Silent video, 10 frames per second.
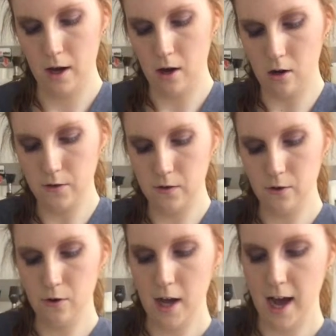I
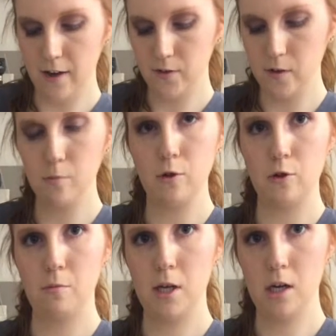also have some
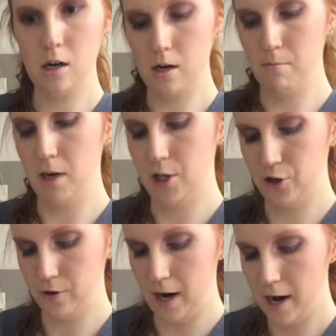lube here in my
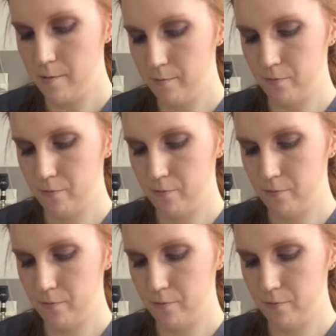tray.